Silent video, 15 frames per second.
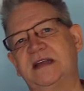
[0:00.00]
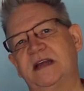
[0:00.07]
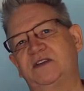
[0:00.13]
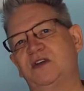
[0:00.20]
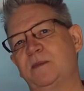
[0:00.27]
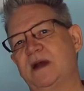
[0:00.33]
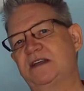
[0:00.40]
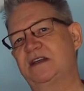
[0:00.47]
that
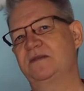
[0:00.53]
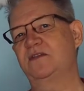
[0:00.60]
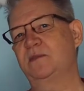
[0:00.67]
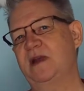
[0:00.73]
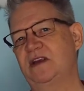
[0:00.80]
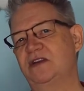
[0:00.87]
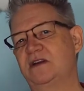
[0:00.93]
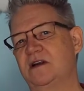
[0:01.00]
too much
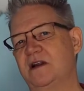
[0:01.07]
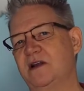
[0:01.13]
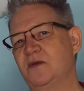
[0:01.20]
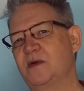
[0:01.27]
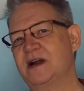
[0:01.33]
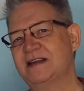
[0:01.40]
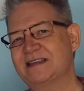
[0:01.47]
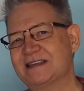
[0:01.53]
information all at
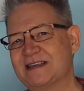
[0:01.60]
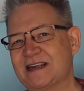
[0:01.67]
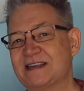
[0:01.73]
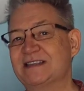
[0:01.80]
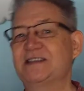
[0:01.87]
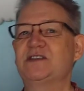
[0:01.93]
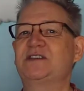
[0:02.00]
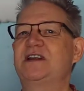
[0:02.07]
once?
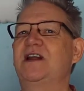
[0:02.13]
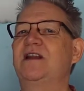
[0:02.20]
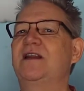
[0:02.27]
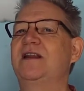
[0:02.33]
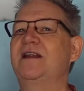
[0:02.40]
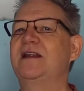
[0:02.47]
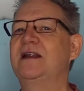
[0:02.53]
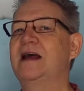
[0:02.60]
Because there's a
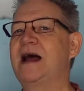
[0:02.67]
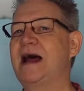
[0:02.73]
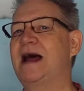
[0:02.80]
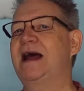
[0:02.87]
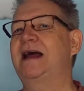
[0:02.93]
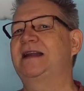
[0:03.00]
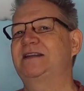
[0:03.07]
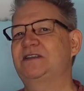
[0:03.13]

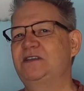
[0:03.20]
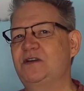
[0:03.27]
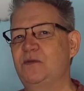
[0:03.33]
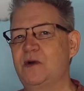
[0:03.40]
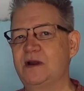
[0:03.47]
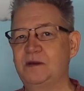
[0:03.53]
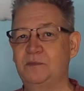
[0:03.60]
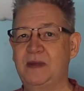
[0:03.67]
lot
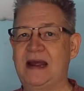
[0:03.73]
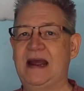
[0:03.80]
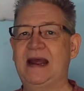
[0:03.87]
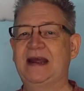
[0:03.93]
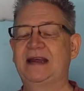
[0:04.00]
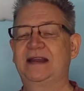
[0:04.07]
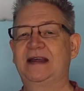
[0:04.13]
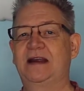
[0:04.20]
to
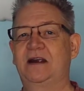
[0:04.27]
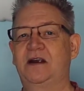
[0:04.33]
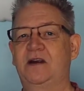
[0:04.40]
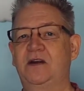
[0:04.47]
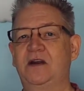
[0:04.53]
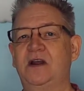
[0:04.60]
unpack there.